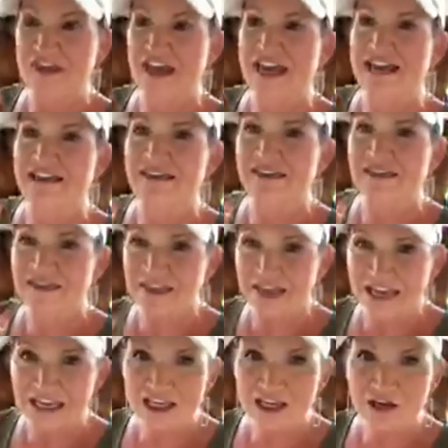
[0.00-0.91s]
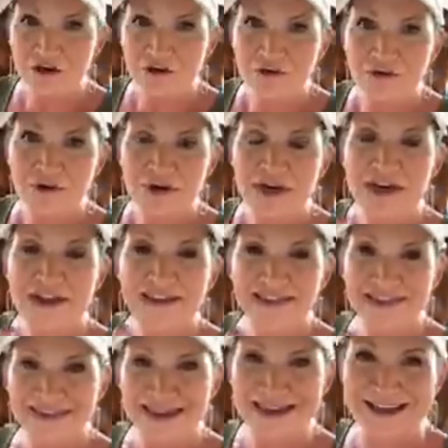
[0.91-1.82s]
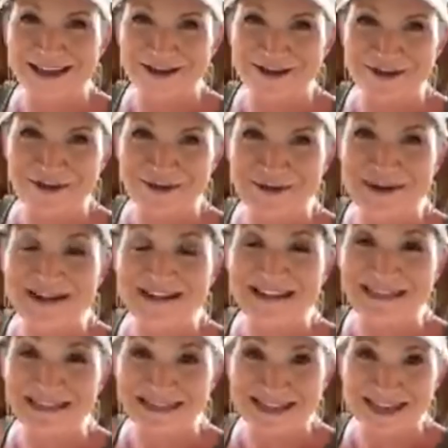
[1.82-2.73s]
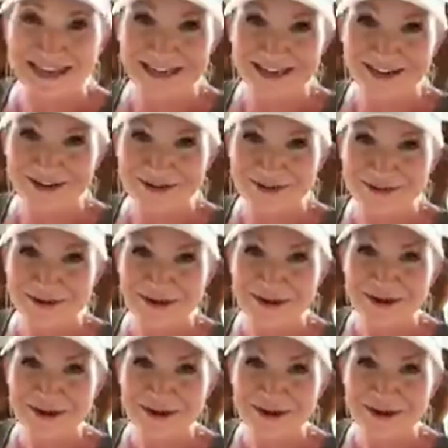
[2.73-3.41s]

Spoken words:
a thank you, thank you, thank you.